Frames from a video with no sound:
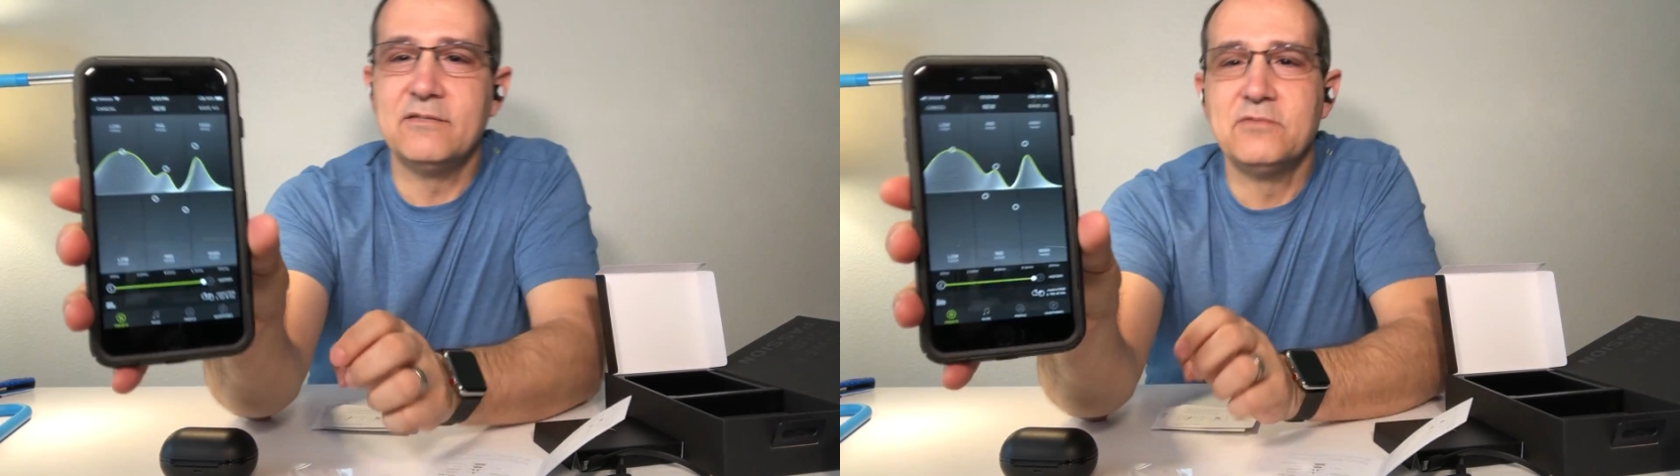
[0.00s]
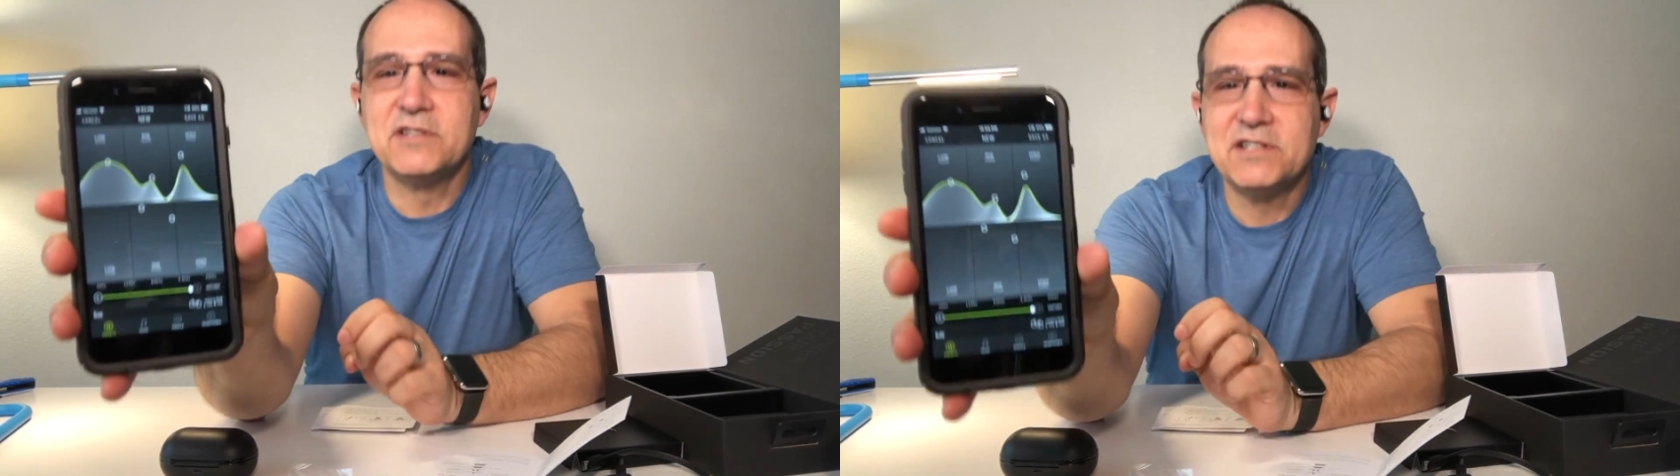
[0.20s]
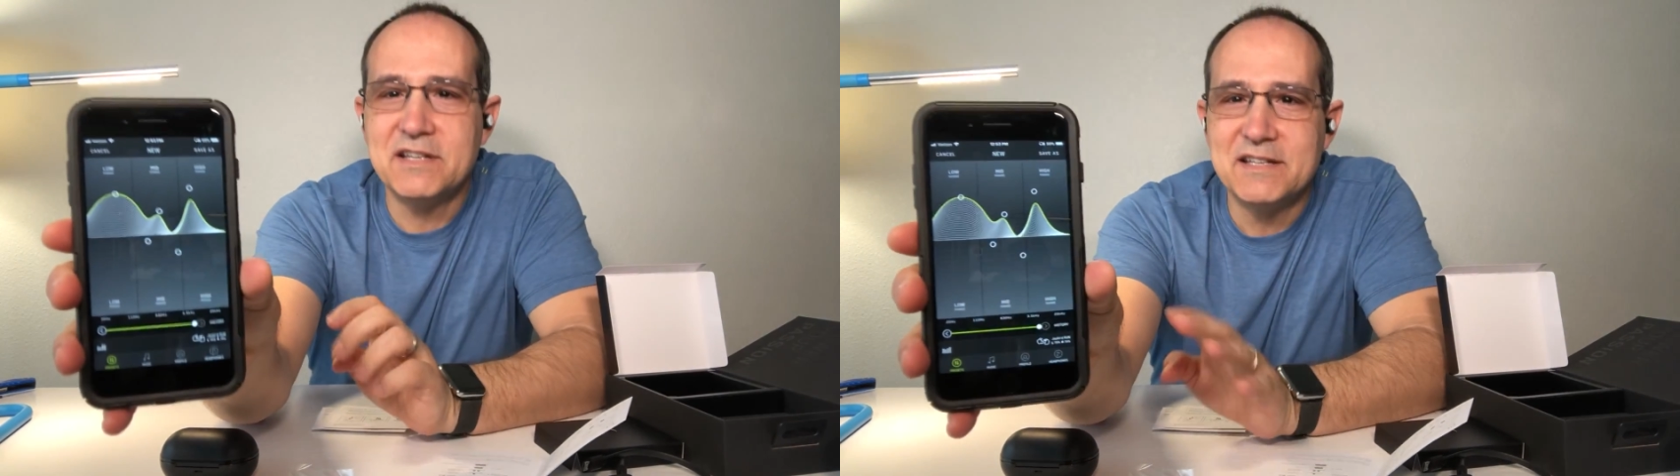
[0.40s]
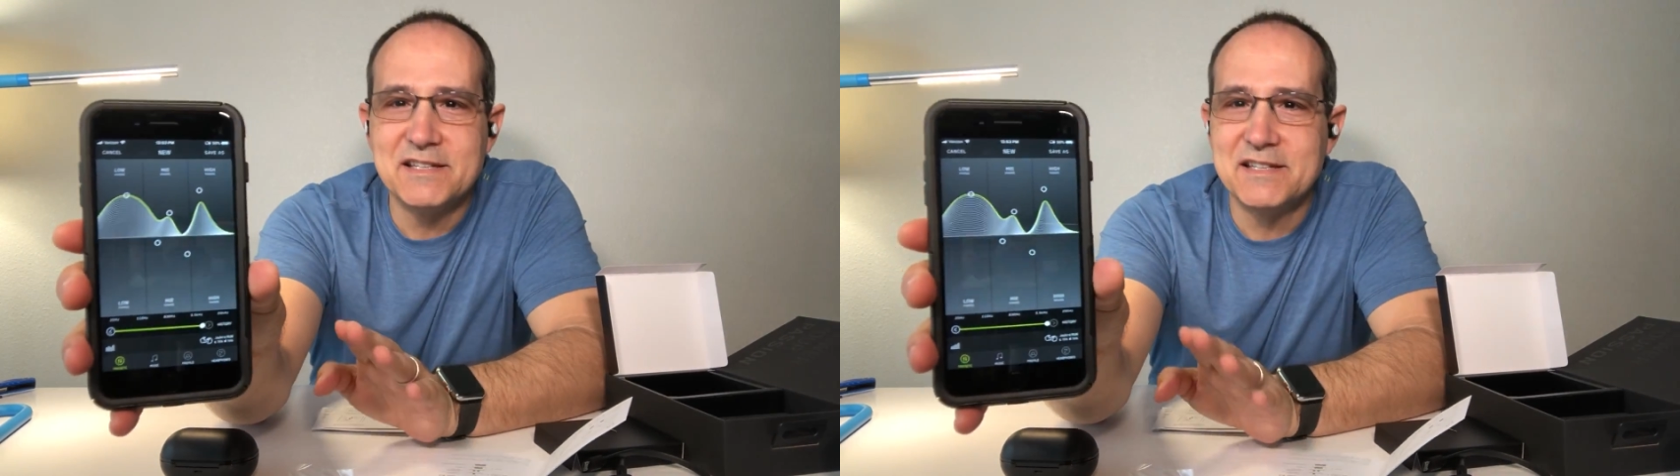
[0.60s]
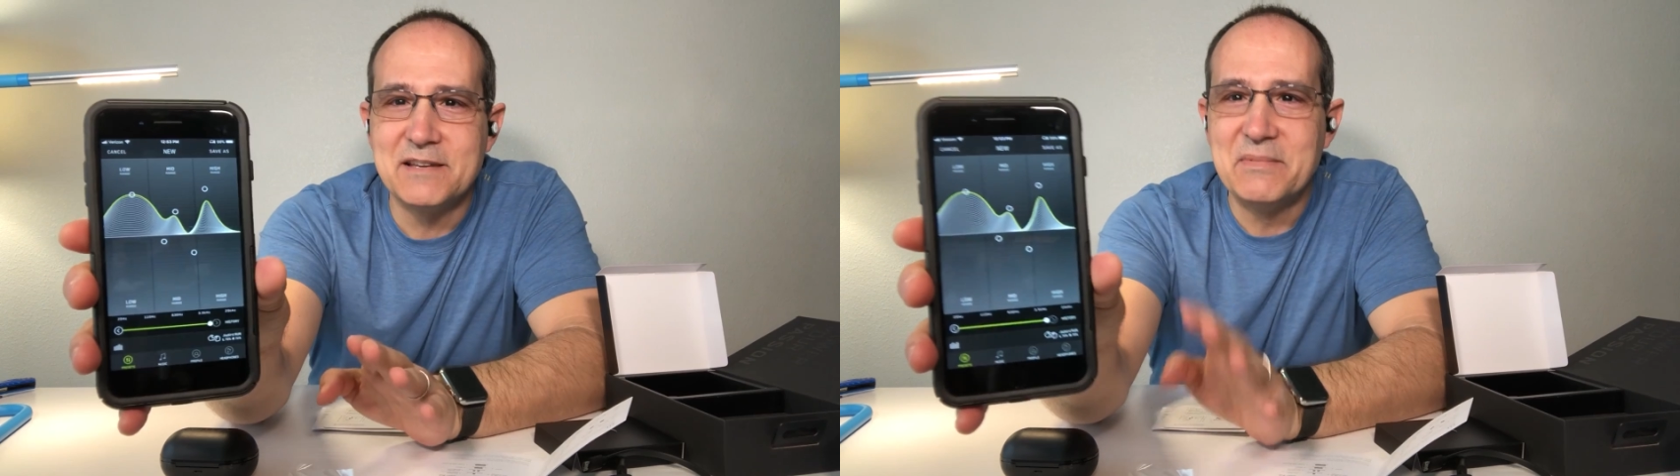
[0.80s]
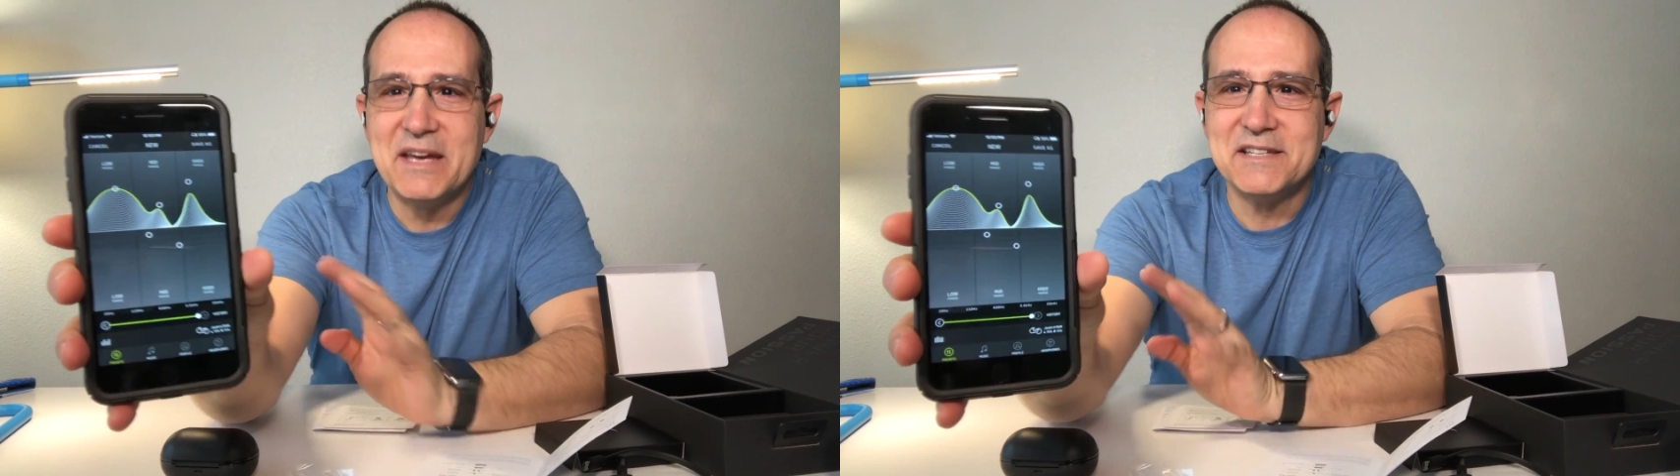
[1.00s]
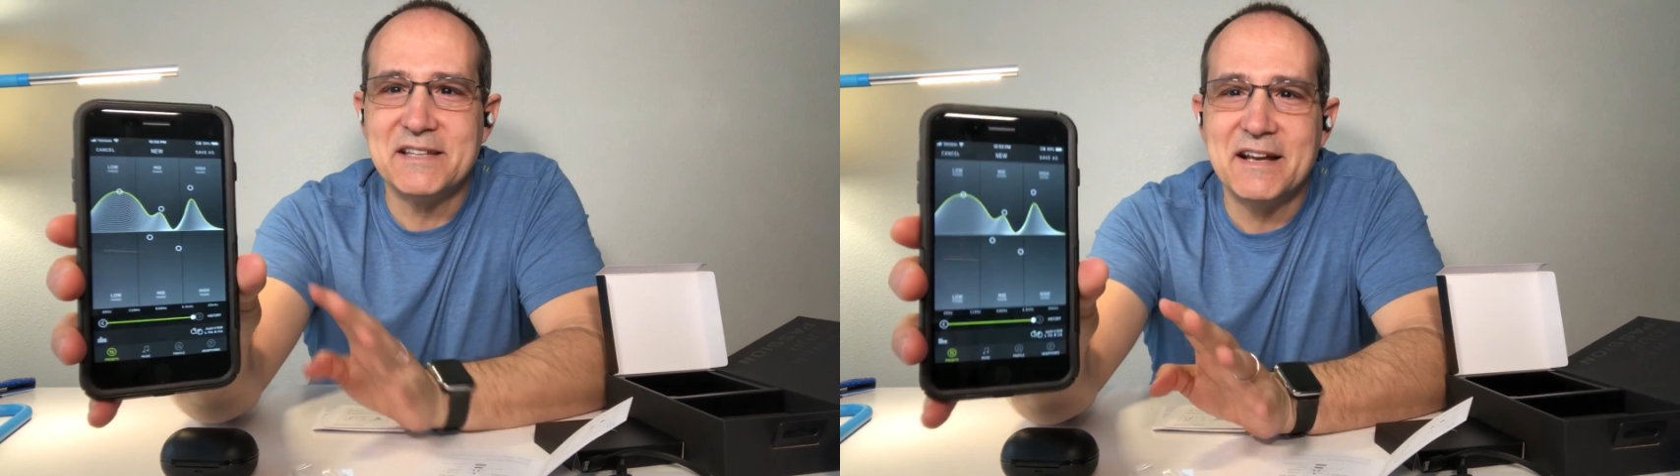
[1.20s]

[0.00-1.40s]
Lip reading: which is amazing.